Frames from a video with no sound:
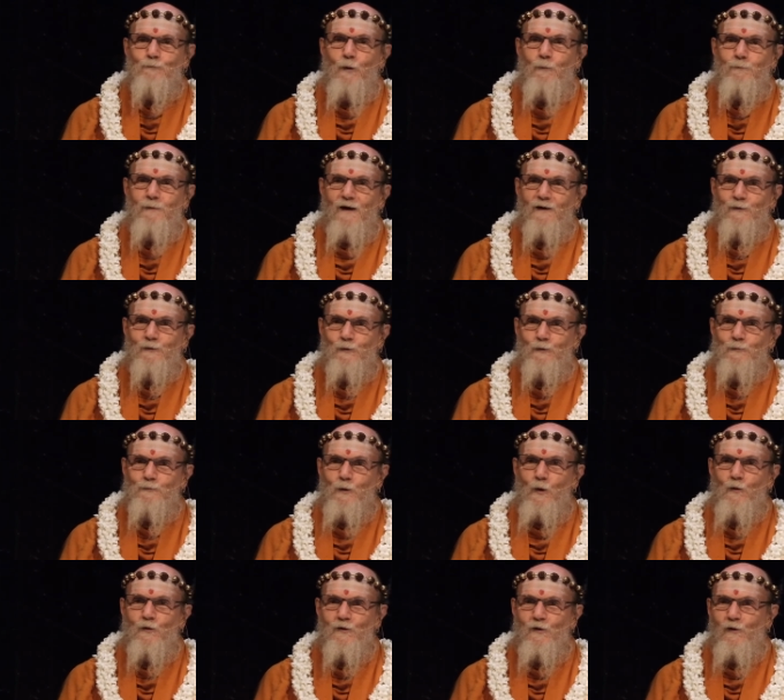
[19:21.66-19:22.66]

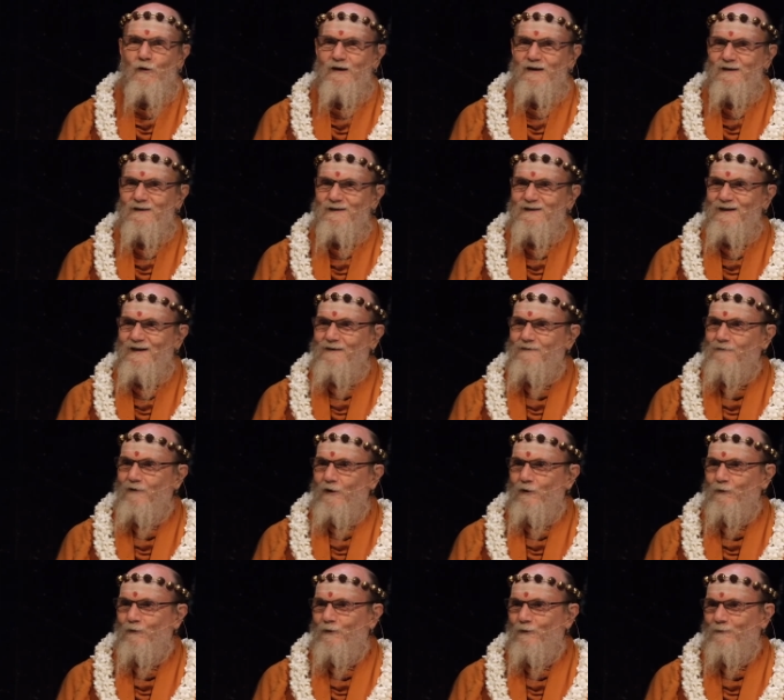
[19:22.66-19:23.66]

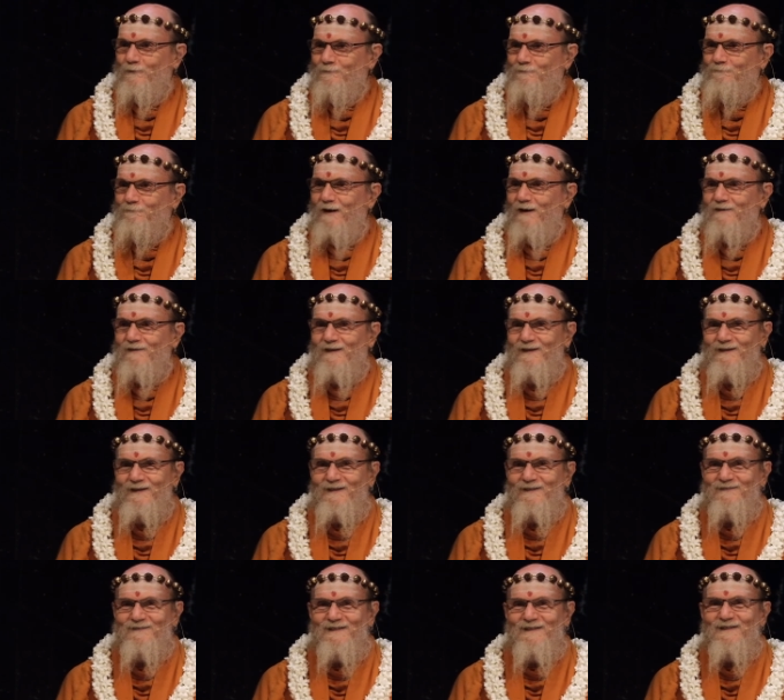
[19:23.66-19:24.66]

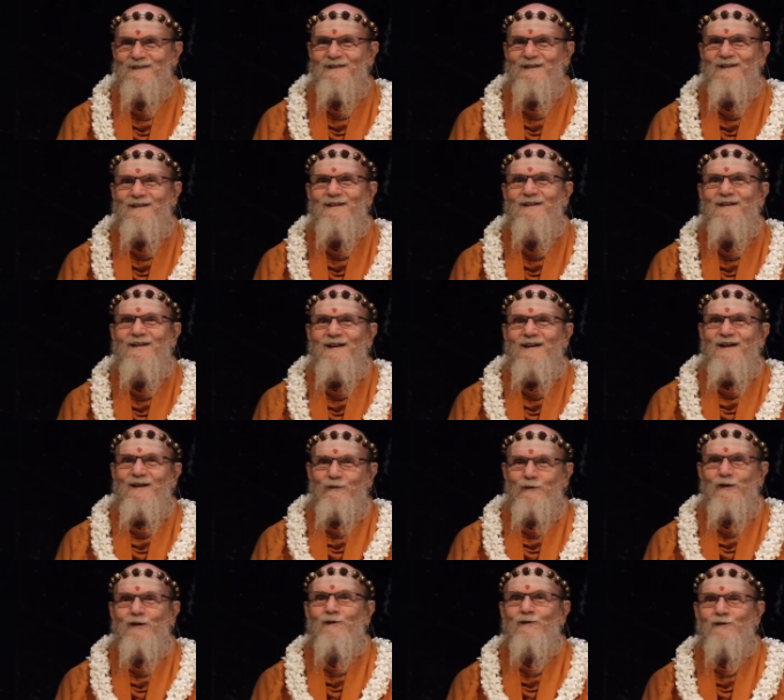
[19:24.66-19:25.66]

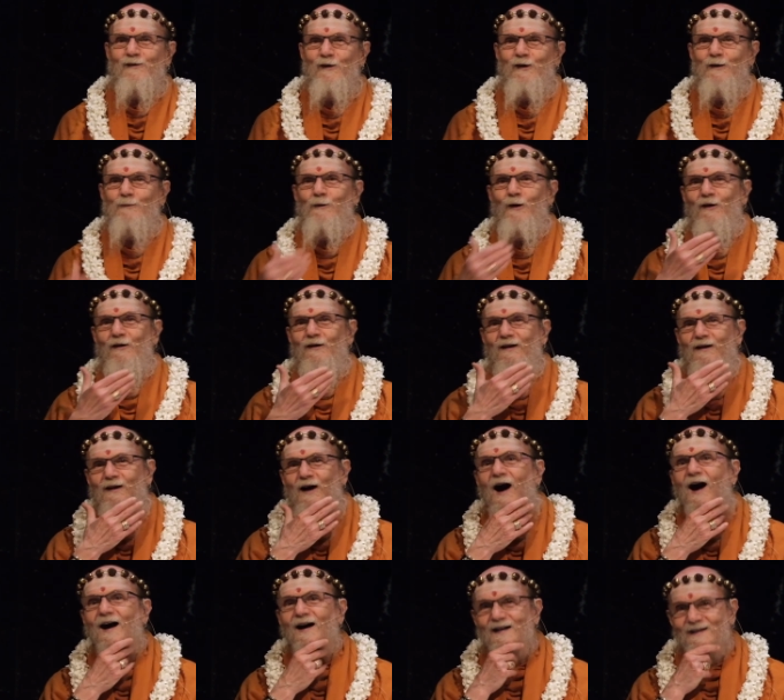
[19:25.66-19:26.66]
330 million
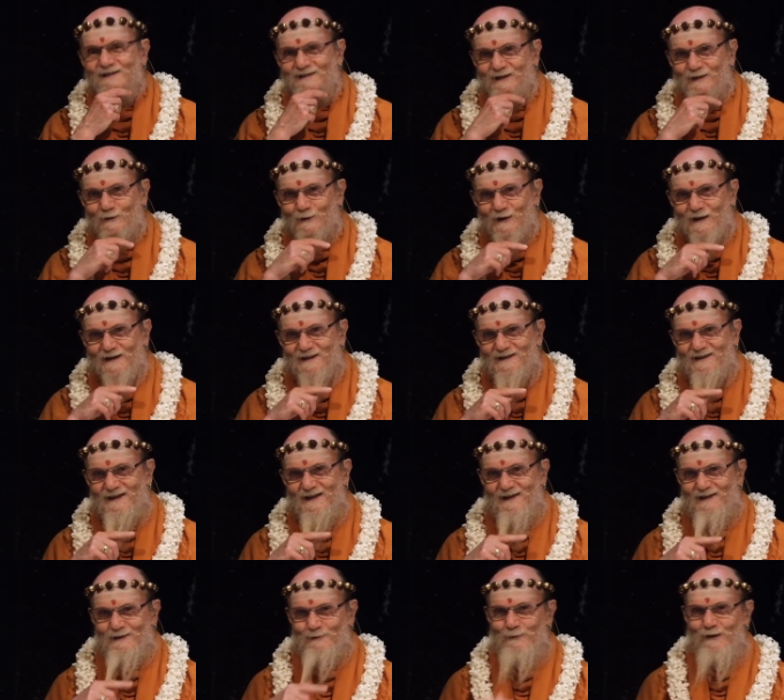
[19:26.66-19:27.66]
gods is what it
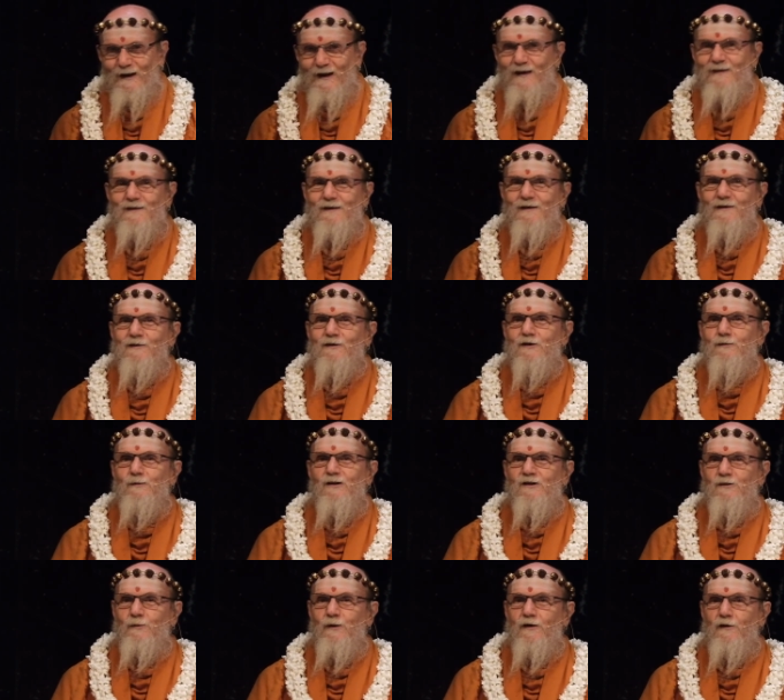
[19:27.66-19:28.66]
says, but I think it just
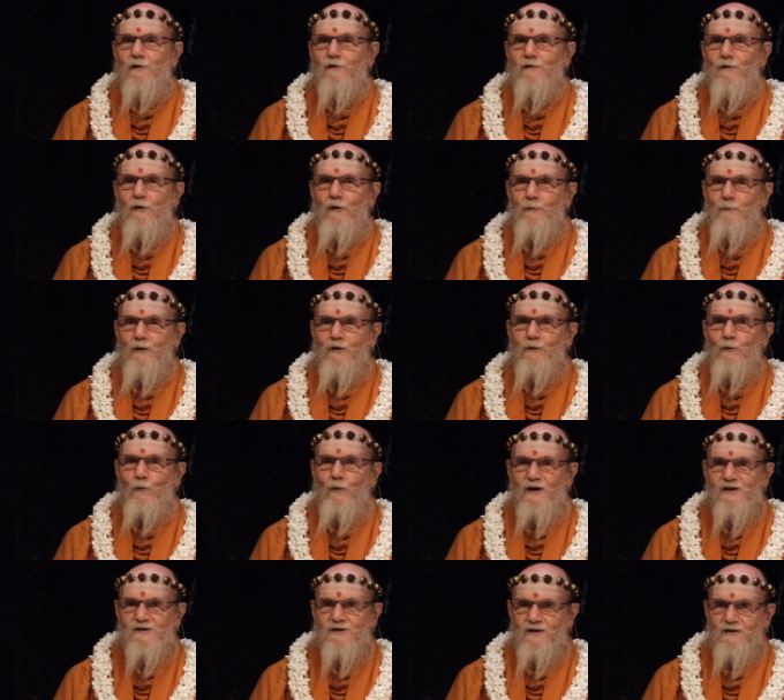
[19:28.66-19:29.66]
means 330 million
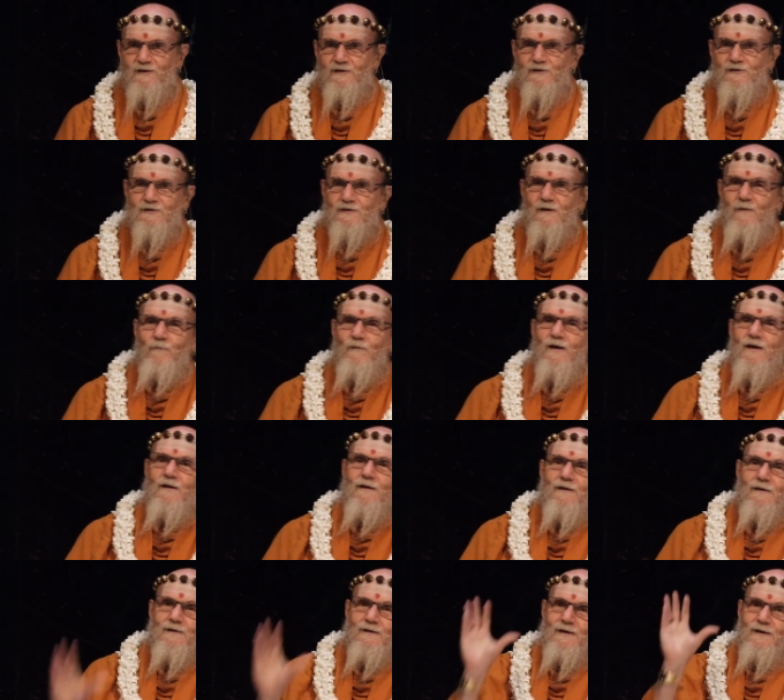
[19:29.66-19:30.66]
residents
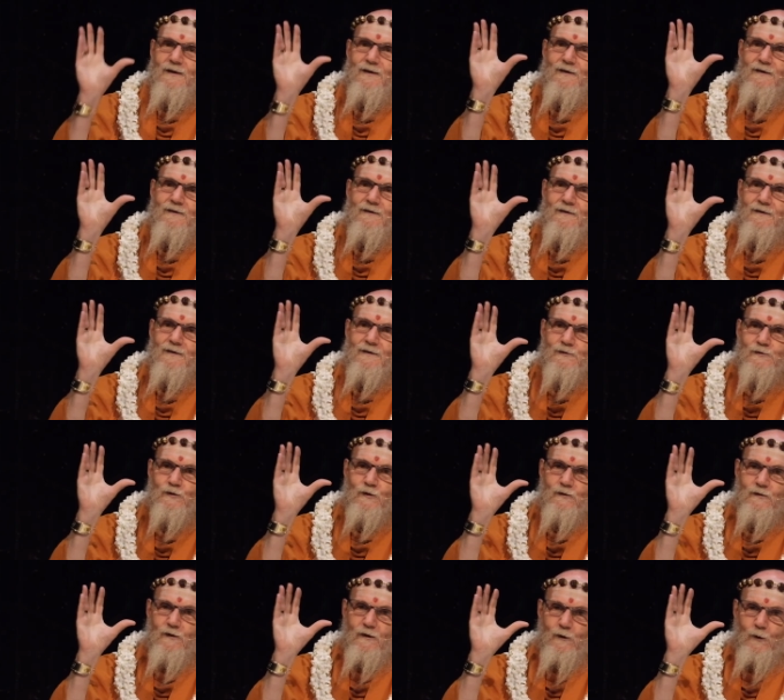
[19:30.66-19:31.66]
in a
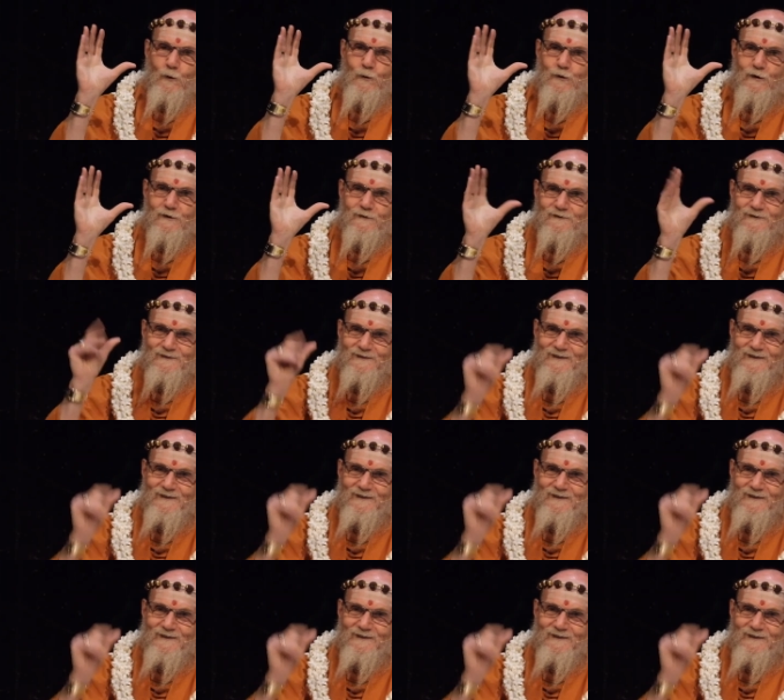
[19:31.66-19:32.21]
certain loka.